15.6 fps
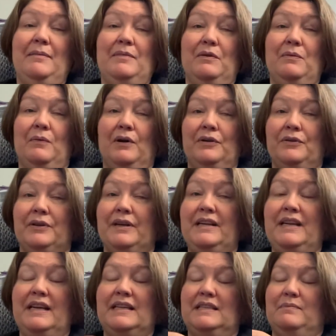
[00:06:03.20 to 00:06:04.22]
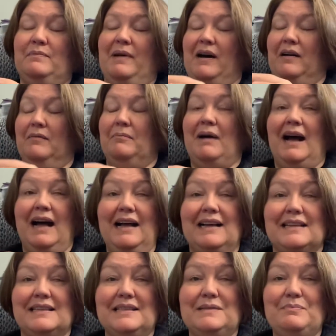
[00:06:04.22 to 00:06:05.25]
be wondering is about my
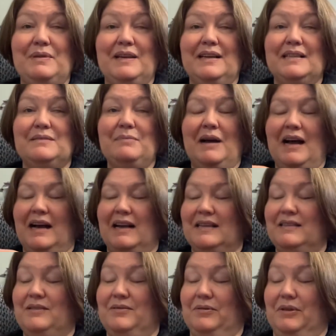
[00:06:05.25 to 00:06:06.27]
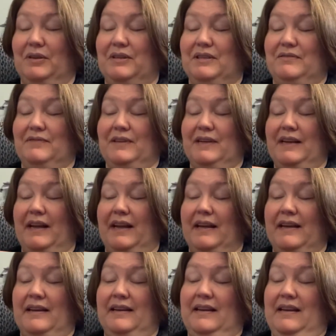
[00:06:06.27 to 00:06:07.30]
eyes, because my eyes do look different,
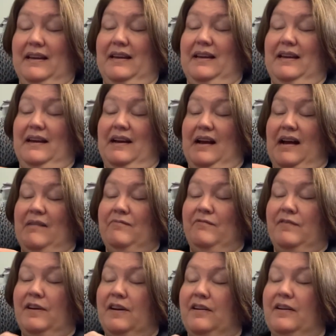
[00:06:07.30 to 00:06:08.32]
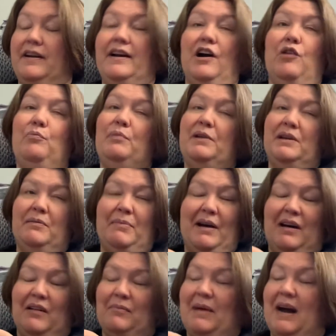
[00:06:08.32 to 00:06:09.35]
and I'm very open
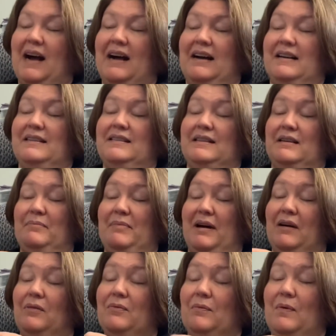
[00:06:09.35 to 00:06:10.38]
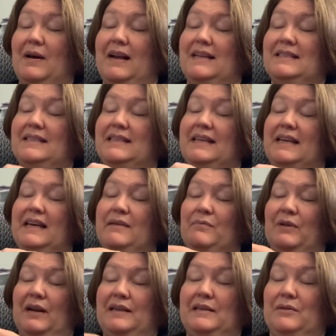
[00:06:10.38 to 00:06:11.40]
about my eyes and about what I see and
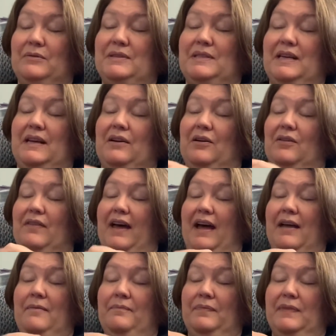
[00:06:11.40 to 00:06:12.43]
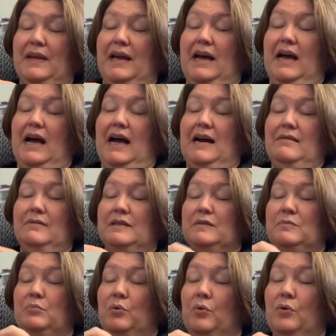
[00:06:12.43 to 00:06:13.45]
what I don't see and all that. I was
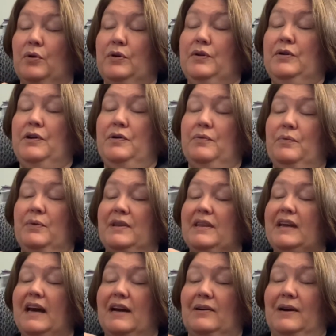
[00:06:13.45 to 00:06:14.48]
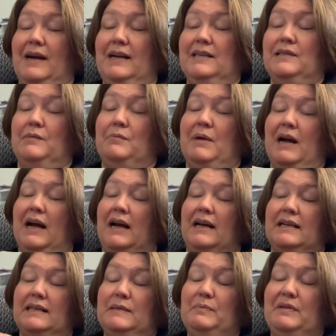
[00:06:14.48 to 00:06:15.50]
born with cataracts on my
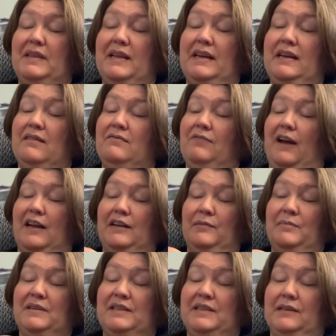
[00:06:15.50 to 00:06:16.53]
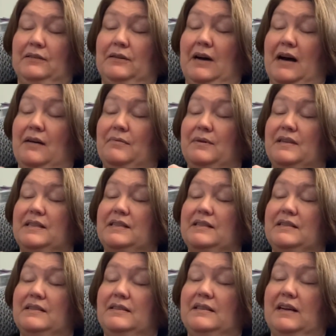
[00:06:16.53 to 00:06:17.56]
eyes, but they didn't find them until I
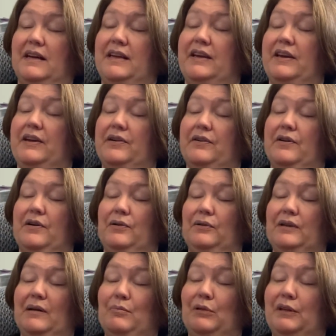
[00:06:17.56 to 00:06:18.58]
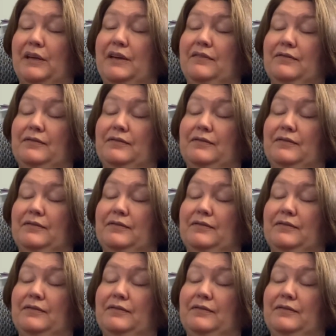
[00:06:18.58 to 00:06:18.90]
was a year old, I believe.